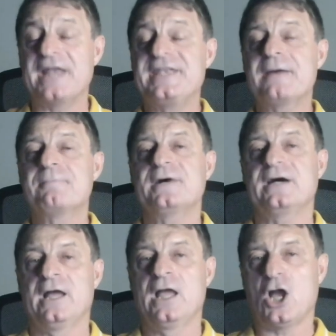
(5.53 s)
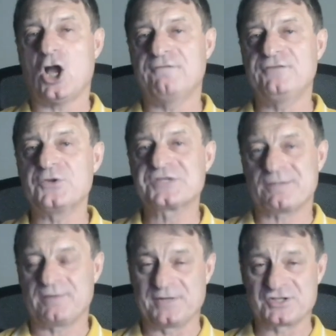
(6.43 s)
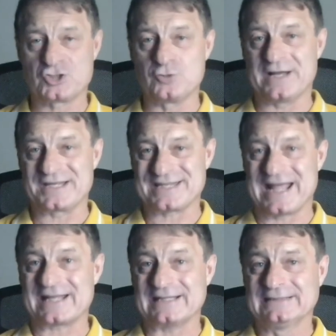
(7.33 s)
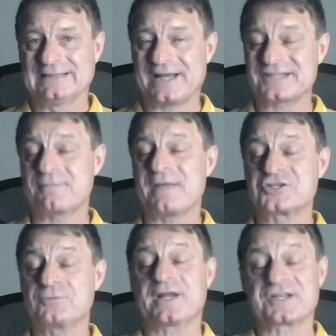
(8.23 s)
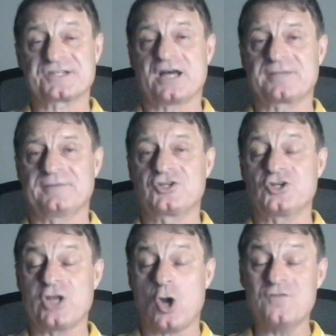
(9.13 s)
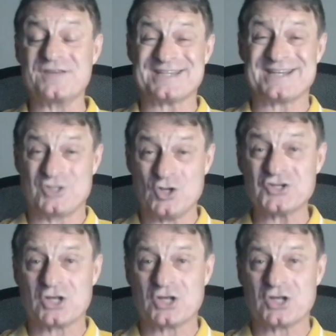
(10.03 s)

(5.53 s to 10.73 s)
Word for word: a number of new supplements to my stack. And as I mentioned when I started my journey over six years